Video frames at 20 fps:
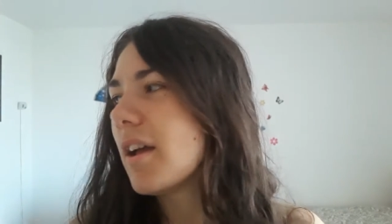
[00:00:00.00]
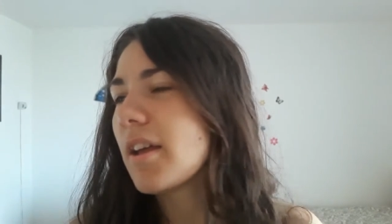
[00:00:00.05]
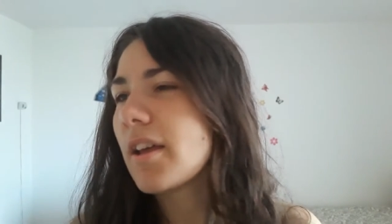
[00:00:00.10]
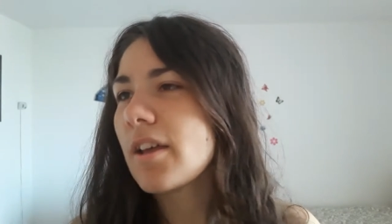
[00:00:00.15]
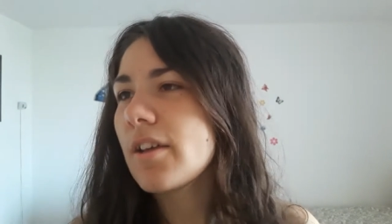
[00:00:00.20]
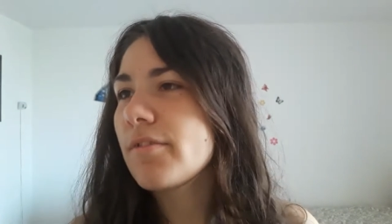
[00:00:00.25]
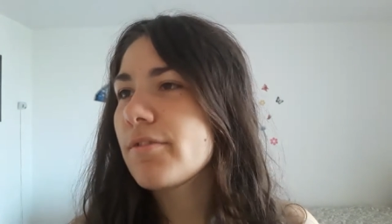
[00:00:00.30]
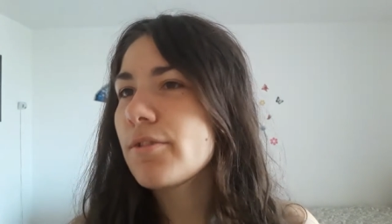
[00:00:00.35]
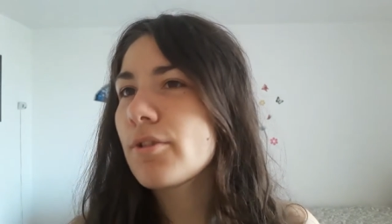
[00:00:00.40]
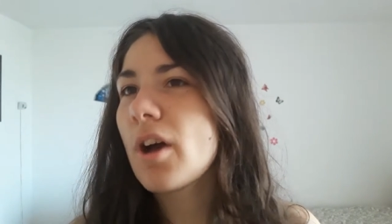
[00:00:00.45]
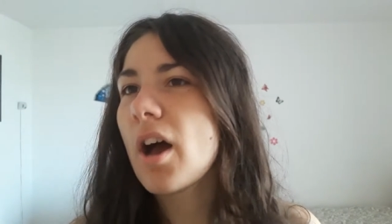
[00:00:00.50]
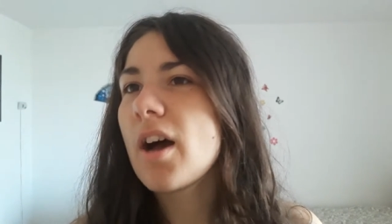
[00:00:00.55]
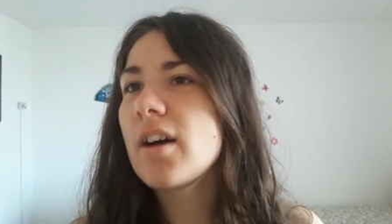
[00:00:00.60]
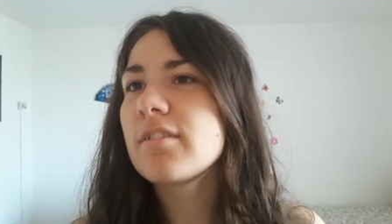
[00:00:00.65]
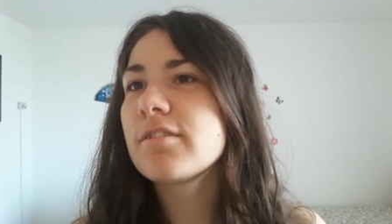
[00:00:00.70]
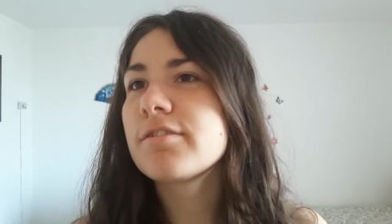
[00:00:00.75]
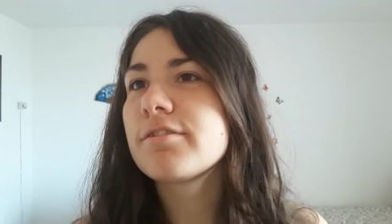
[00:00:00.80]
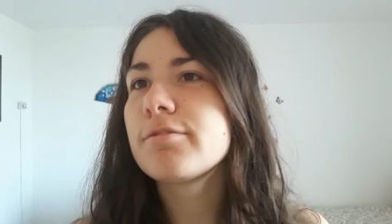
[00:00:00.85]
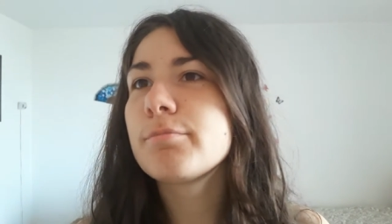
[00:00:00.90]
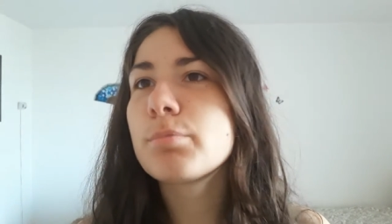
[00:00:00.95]
if you
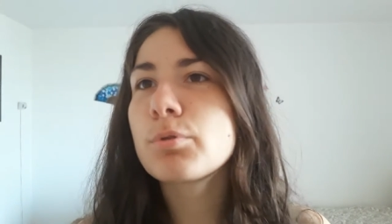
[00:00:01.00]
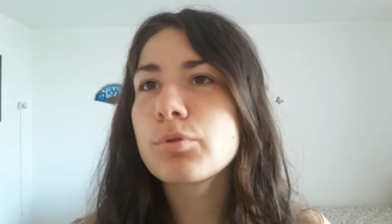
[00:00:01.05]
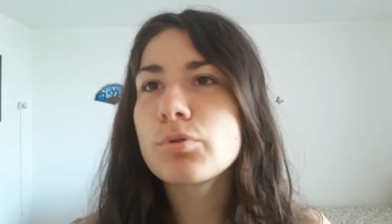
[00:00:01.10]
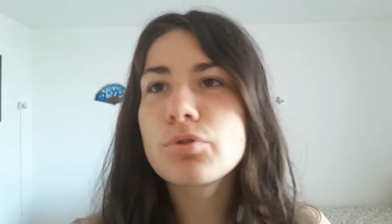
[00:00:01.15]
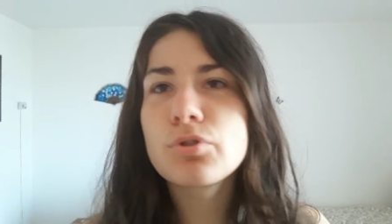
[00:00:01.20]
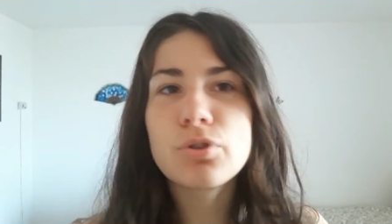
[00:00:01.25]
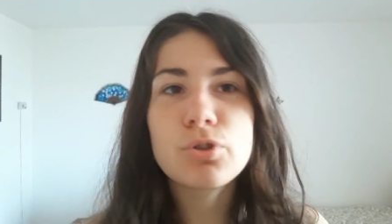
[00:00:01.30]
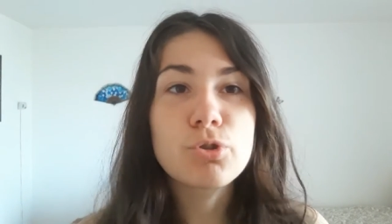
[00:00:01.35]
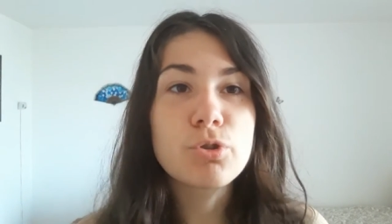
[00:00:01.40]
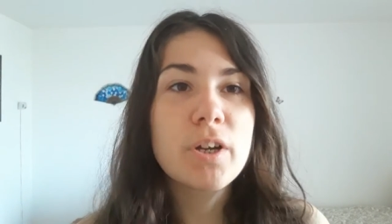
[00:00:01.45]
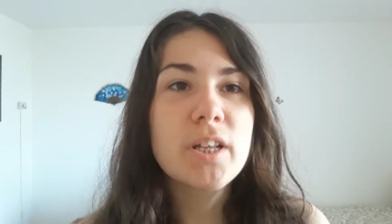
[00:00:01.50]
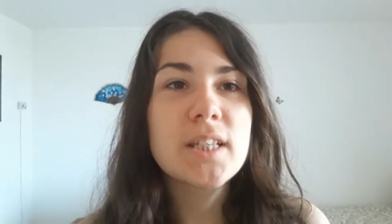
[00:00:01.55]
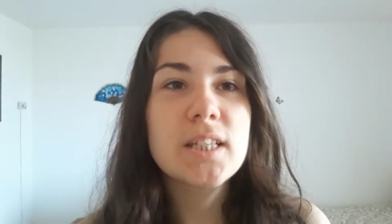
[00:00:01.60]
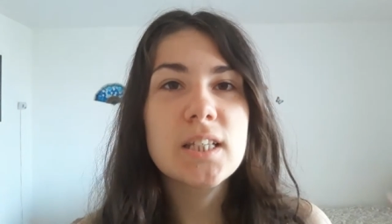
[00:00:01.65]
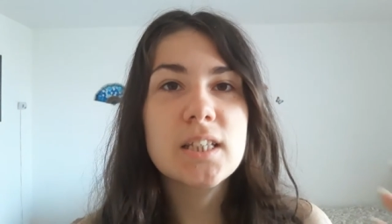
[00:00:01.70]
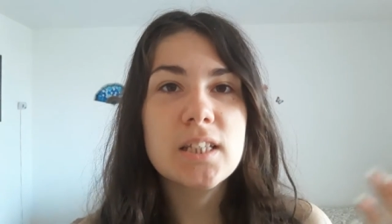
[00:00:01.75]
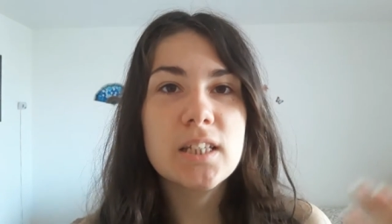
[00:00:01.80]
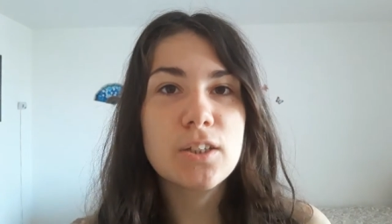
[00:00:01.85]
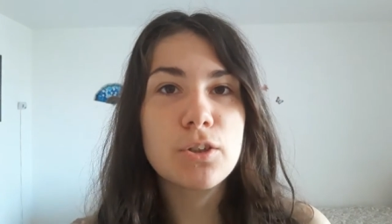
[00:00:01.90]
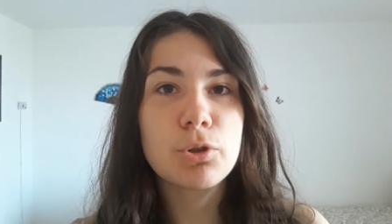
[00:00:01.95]
have Pluto
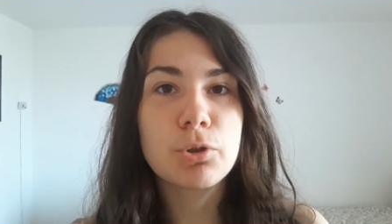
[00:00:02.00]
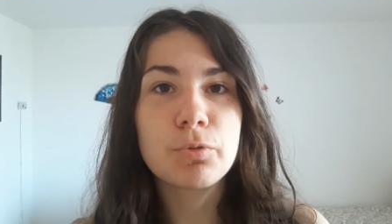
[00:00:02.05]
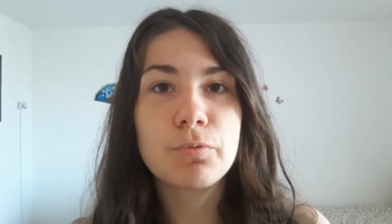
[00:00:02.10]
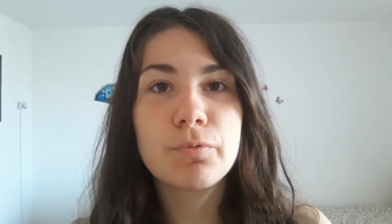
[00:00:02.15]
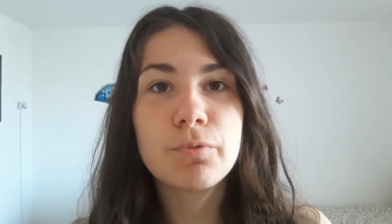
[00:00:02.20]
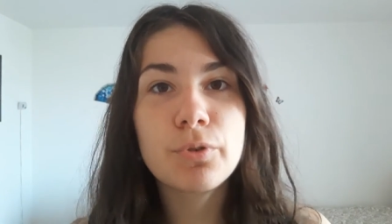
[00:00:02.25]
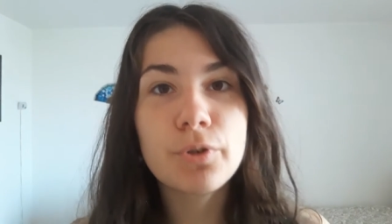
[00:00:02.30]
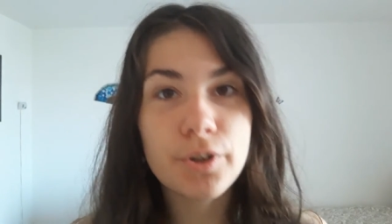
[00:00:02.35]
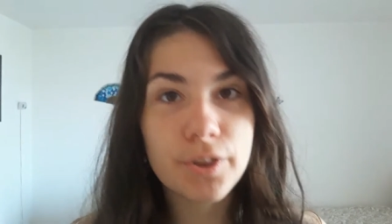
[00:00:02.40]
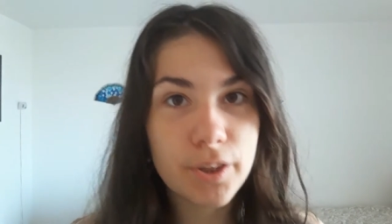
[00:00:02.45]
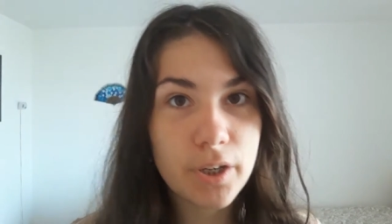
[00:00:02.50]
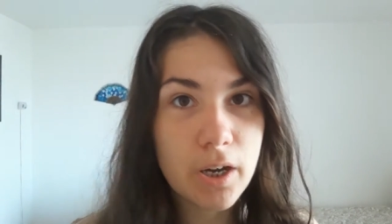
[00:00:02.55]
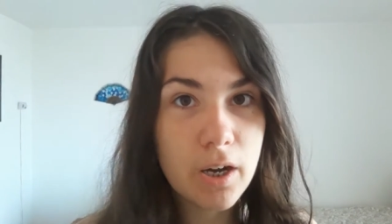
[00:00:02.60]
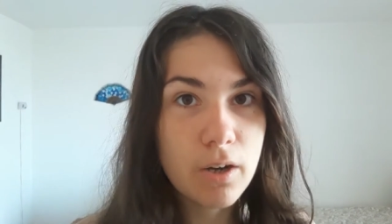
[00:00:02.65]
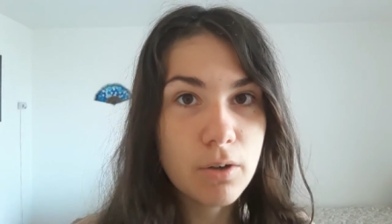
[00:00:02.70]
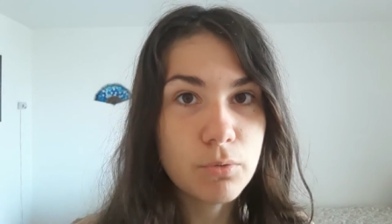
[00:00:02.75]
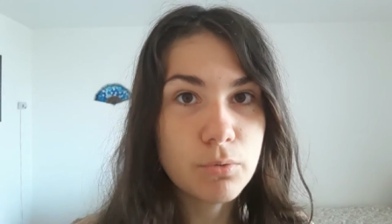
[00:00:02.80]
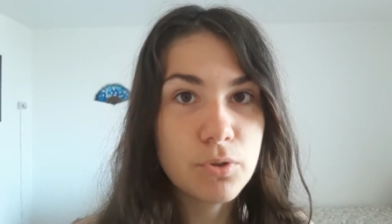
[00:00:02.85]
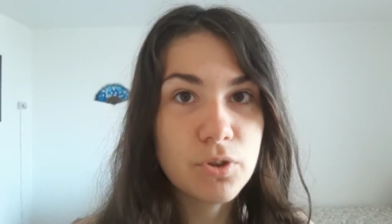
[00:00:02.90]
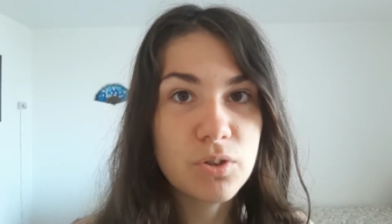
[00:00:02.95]
transiting your fourth
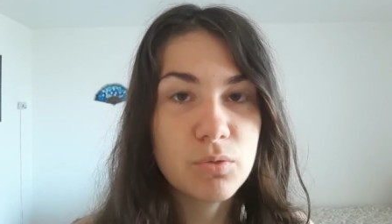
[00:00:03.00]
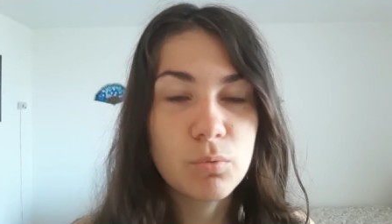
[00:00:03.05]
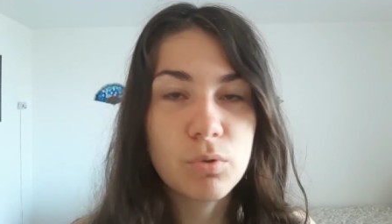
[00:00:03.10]
house,